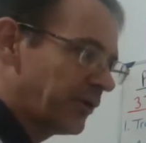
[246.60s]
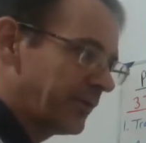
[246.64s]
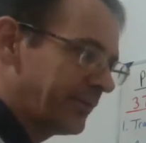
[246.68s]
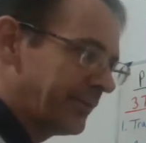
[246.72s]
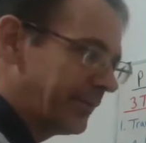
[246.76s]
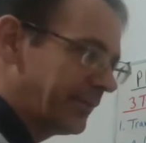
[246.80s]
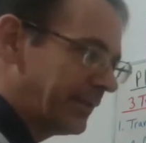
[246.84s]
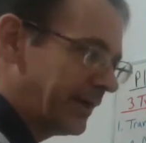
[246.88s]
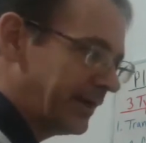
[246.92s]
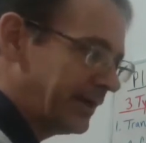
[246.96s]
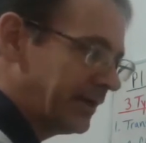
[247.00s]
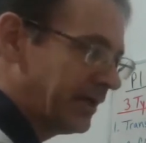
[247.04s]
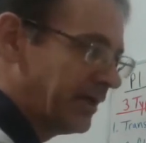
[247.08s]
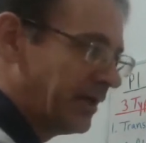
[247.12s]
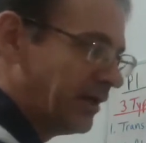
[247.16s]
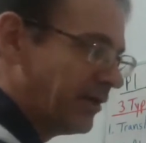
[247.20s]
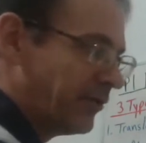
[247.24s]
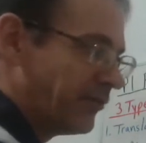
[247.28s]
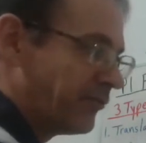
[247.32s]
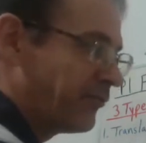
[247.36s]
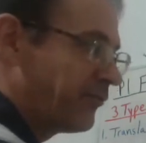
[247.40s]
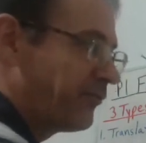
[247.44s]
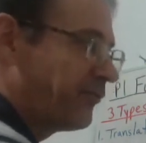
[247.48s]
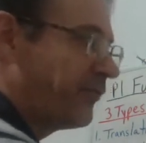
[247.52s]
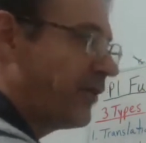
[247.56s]
it
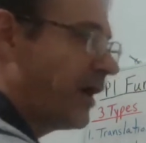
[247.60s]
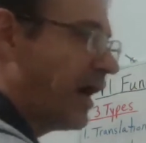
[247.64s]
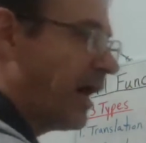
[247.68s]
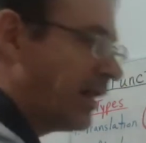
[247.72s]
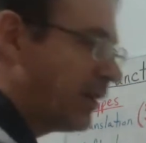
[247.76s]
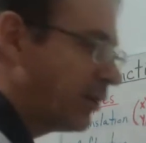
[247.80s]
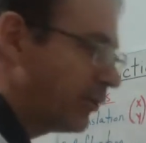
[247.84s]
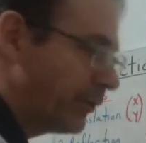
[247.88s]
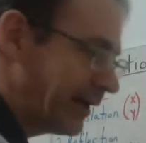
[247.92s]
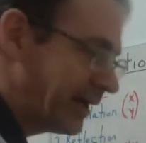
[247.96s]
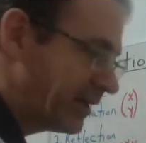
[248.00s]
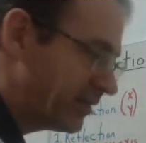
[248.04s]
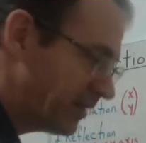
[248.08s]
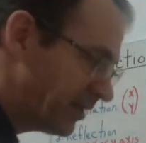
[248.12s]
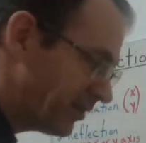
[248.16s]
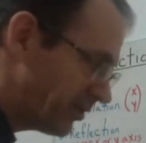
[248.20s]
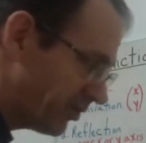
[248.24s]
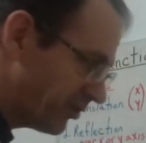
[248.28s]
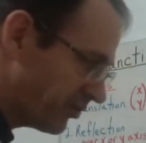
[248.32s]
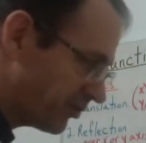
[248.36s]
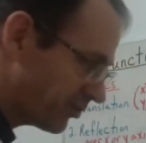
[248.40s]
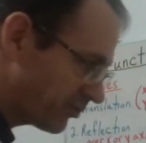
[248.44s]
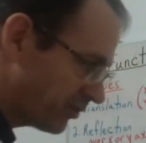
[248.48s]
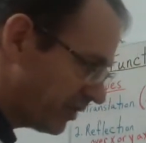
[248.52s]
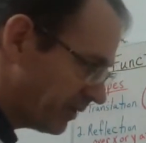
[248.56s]
following the
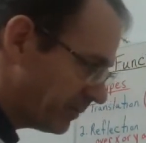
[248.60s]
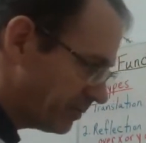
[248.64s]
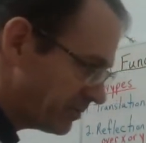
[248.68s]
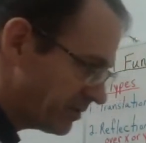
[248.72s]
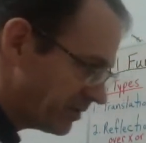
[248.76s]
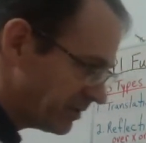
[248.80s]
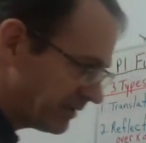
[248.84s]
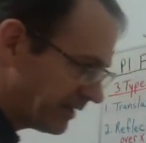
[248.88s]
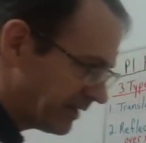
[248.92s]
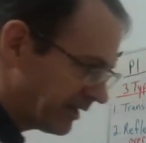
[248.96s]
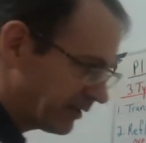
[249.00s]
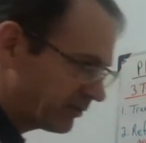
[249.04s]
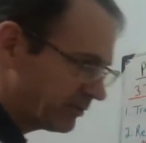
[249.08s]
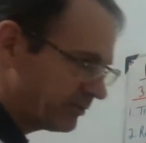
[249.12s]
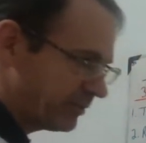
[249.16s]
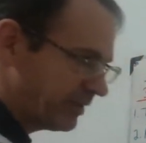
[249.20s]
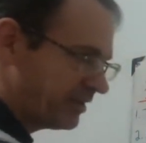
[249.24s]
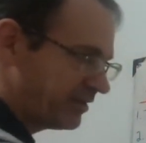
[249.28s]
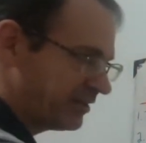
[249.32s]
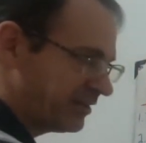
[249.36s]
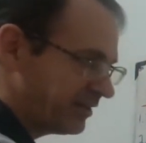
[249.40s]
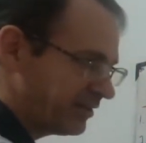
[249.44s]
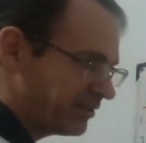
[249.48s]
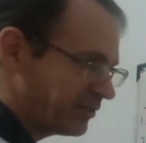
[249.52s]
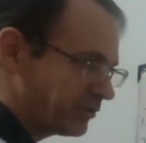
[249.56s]
description. That would be
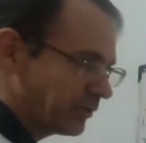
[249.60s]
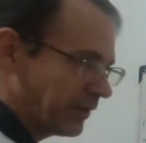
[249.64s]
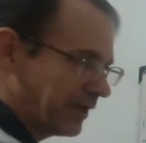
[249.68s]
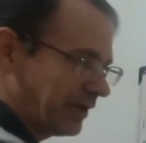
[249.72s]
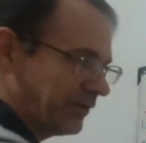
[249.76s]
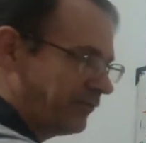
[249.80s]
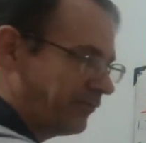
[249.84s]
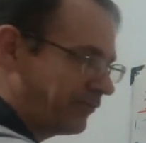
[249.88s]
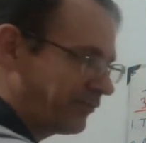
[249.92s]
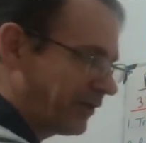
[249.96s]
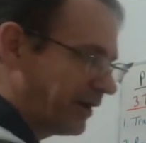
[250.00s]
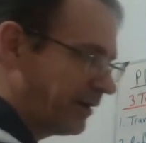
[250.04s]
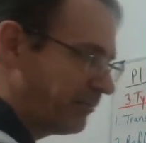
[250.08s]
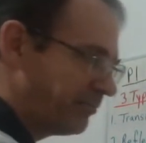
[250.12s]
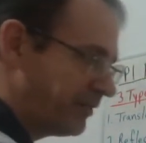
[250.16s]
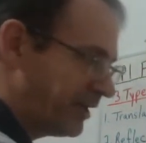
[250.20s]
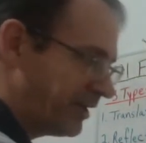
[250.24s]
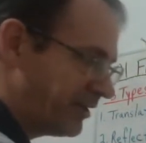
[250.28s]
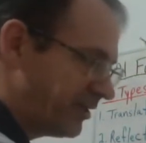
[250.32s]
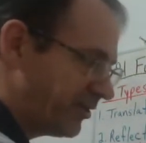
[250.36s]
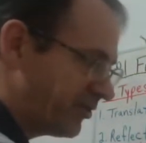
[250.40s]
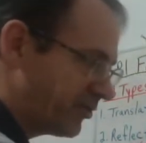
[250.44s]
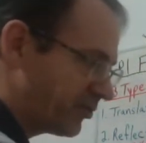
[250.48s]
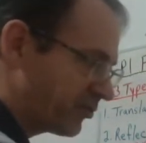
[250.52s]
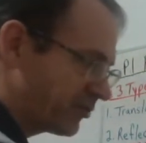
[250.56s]
this way, from the
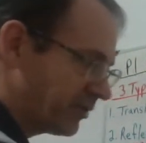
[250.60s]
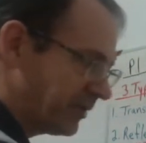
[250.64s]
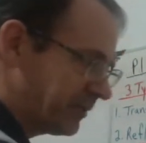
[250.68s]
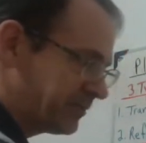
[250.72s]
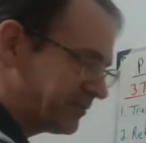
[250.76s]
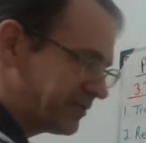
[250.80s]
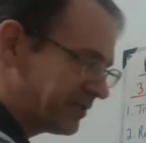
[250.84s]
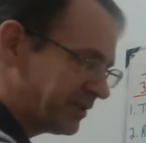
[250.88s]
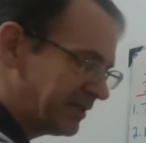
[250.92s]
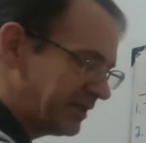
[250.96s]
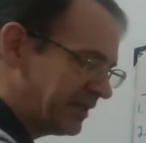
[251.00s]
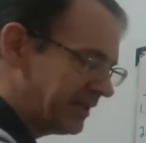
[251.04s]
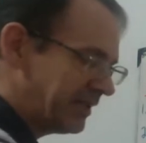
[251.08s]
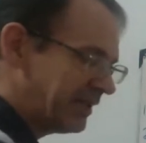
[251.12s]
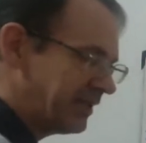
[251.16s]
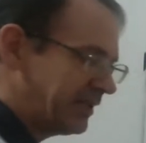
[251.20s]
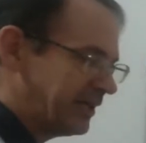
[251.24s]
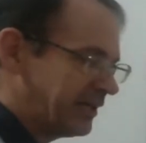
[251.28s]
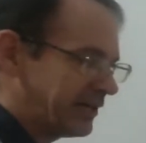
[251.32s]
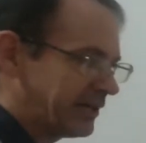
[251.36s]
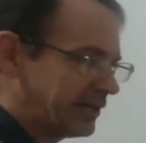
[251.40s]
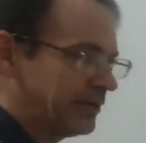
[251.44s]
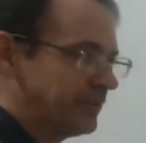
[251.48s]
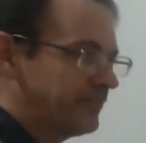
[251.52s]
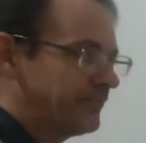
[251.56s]
description
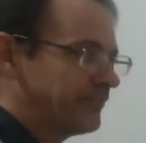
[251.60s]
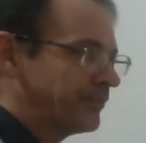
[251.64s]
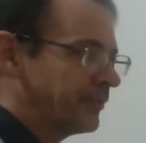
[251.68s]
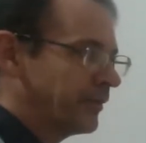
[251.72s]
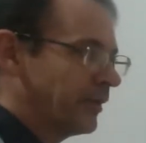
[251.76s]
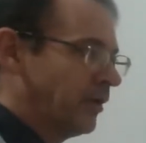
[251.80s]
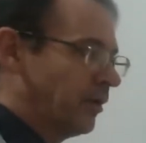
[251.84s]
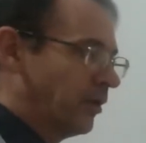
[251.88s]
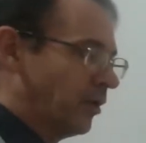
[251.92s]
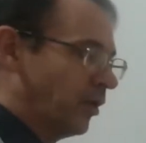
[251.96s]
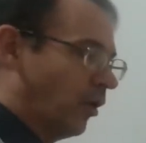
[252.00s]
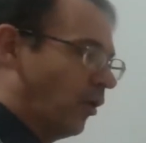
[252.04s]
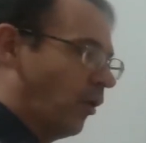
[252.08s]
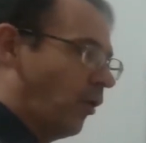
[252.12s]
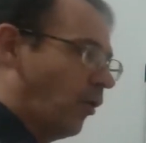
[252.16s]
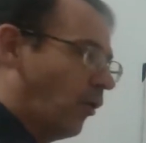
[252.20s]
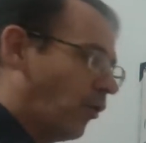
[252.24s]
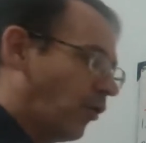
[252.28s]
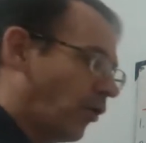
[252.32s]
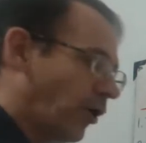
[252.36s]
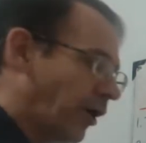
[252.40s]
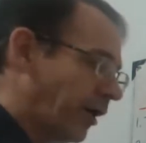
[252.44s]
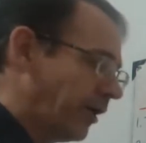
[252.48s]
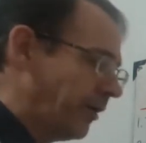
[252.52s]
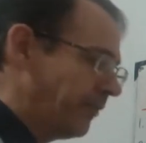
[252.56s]
here.
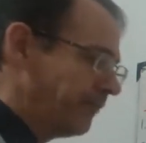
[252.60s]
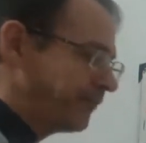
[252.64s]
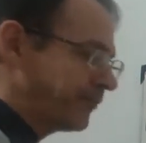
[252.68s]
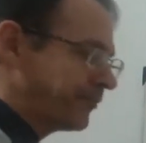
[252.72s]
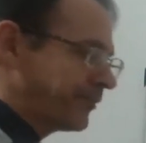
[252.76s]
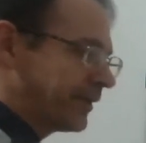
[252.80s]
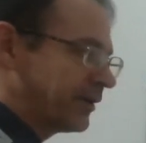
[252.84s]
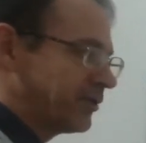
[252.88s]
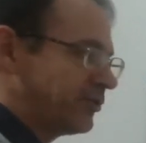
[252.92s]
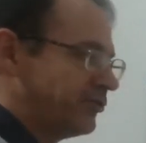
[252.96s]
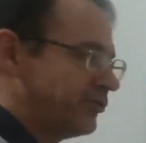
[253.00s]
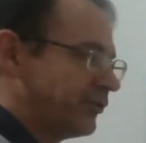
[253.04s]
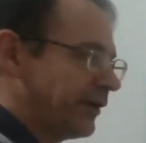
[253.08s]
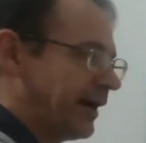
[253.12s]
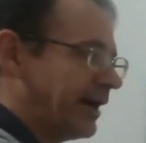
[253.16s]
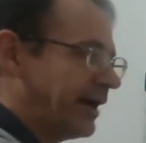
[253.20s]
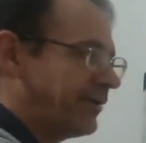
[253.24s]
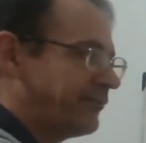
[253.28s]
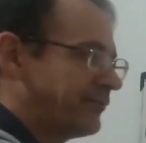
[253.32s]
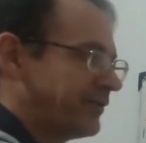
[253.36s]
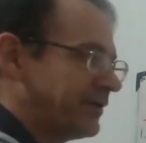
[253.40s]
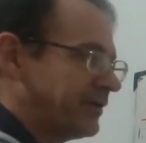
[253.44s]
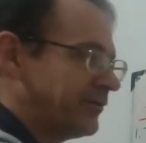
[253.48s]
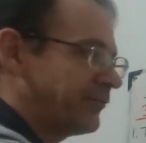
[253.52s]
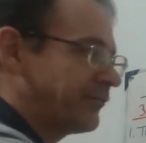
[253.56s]
Or graph
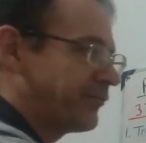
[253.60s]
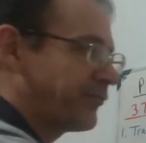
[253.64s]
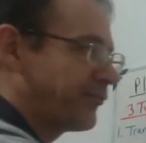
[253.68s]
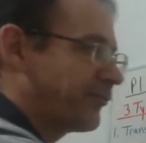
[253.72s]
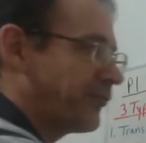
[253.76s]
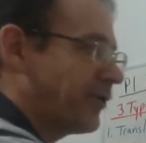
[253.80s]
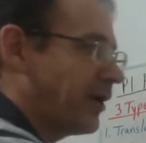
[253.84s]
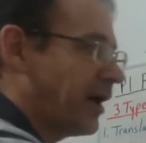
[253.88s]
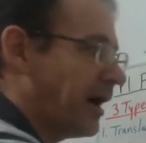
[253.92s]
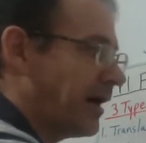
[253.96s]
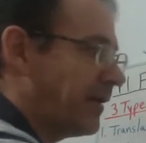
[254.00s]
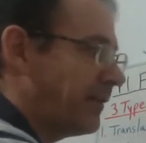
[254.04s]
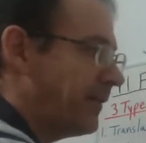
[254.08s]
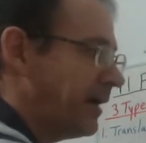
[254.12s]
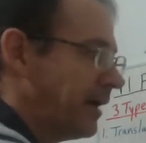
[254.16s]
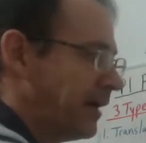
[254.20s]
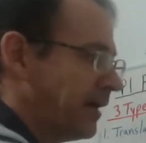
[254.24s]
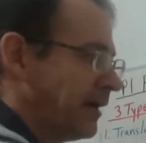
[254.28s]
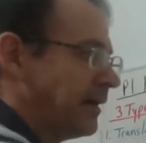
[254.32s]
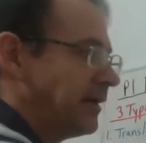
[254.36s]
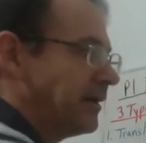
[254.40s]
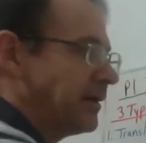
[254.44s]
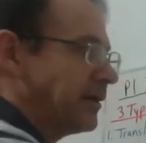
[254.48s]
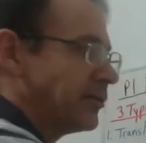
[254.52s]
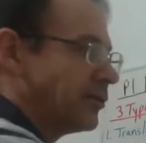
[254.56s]
it from
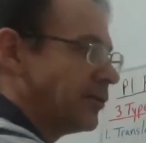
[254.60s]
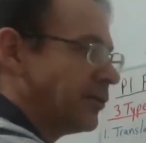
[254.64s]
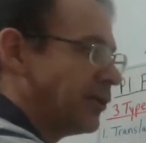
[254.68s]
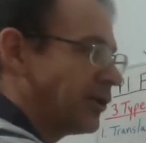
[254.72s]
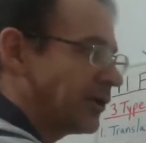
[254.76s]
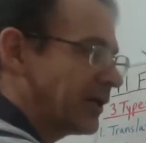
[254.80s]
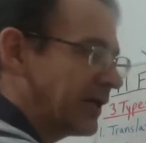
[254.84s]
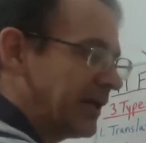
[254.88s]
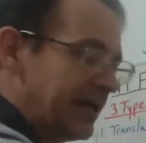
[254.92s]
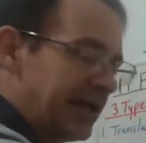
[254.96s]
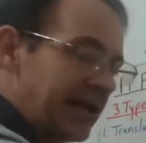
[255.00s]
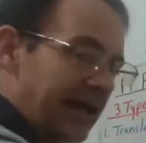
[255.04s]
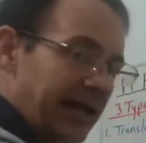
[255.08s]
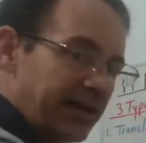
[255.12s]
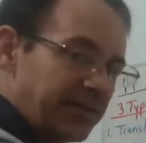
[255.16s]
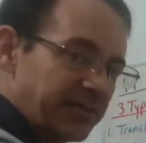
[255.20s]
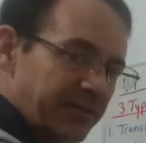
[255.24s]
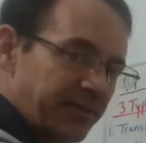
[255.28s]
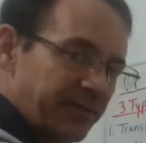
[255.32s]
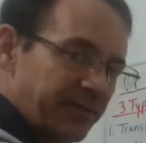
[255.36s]
looking at the